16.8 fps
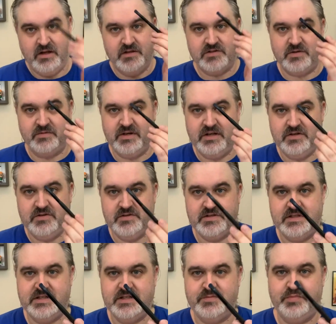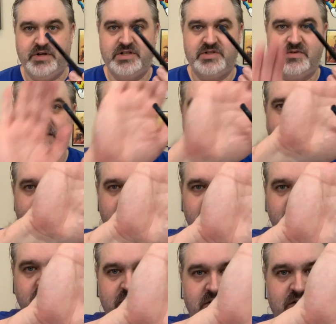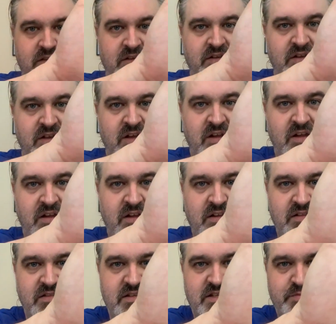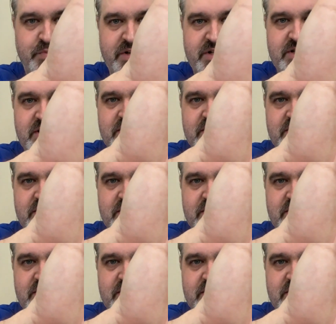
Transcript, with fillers: So I'm going to use this brush right here. This brush,